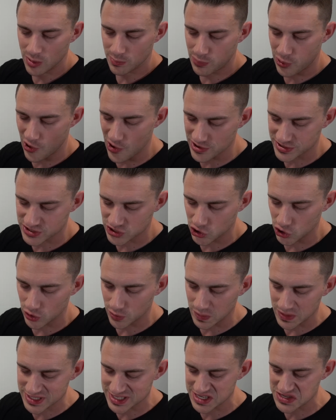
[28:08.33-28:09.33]
per
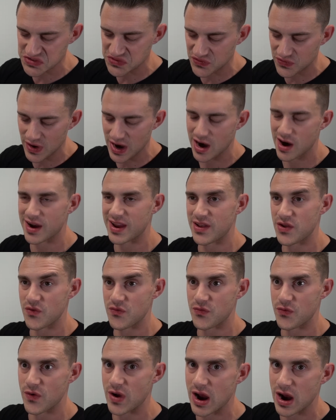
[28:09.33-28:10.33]
scoop, which is very,
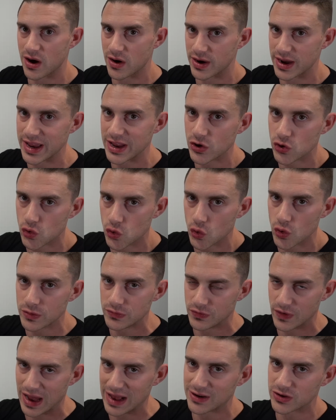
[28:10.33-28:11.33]
very good
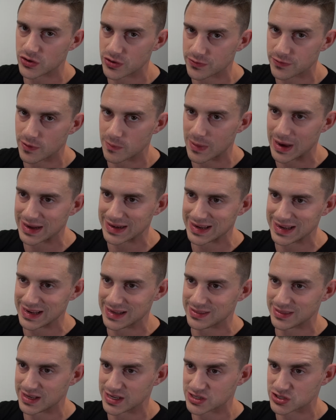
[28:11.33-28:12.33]
value for money
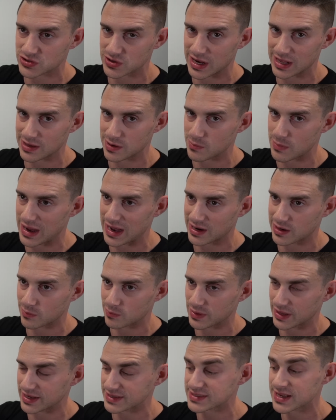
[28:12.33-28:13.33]
in the Australian
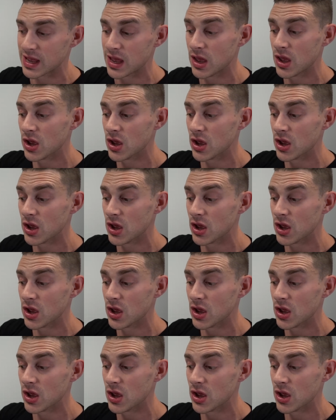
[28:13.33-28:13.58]
marketplace.